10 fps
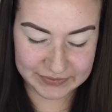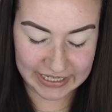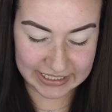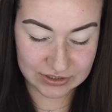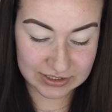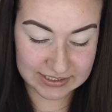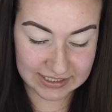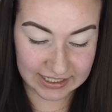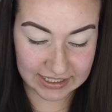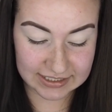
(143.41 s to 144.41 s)
I just
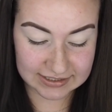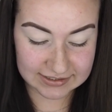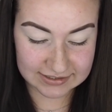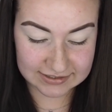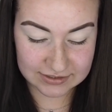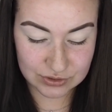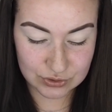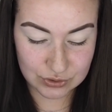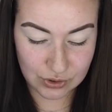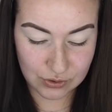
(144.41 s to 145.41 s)
get
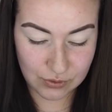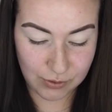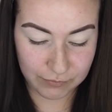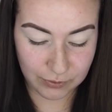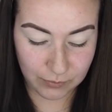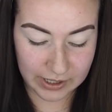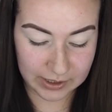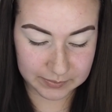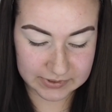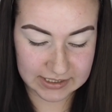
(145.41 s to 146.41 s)
so
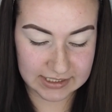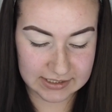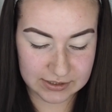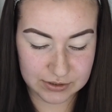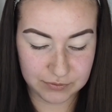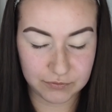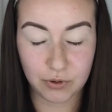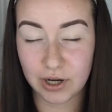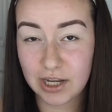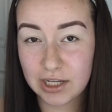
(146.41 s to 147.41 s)
overwhelmed in
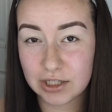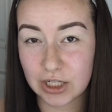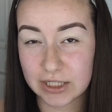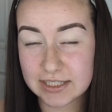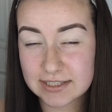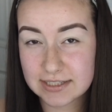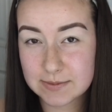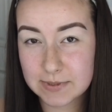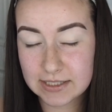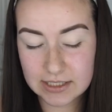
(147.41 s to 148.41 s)
Sephora, honestly
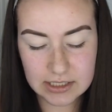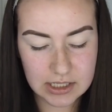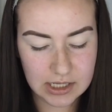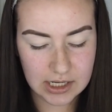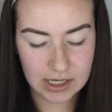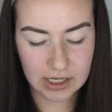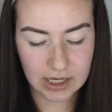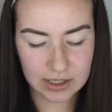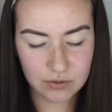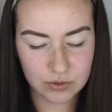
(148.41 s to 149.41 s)
speaking.
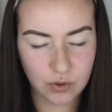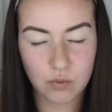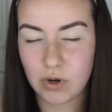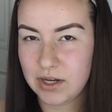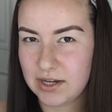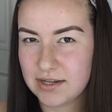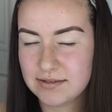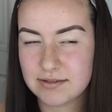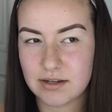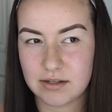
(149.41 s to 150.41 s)
I don't know what it
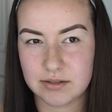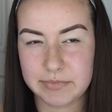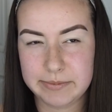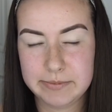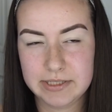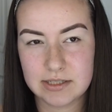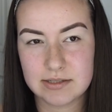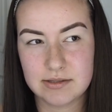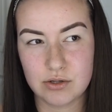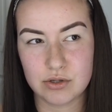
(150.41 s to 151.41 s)
is. Maybe
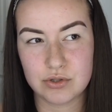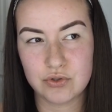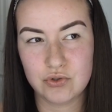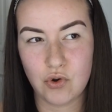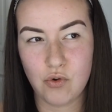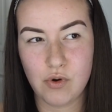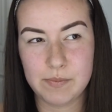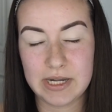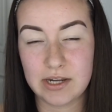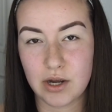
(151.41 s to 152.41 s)
because there are so
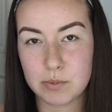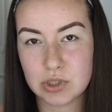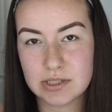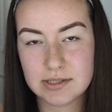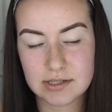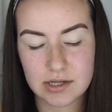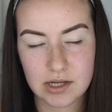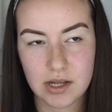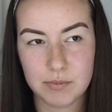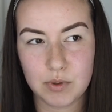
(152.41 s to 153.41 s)
many options.
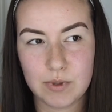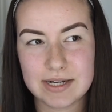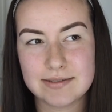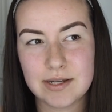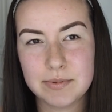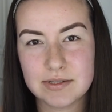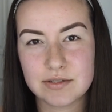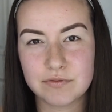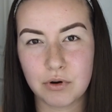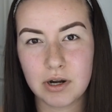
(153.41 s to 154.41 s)
But when I step in
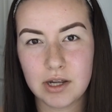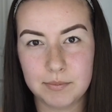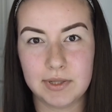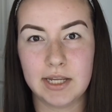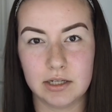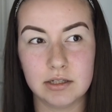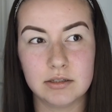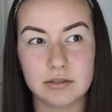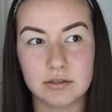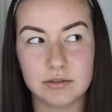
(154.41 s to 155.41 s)
Sephora, I'm like,
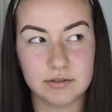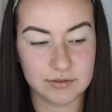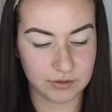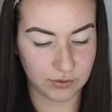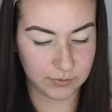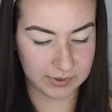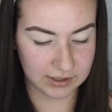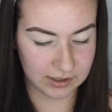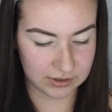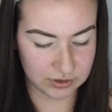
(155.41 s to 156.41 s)
oh my
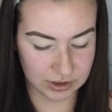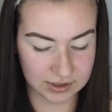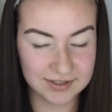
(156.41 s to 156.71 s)
gosh.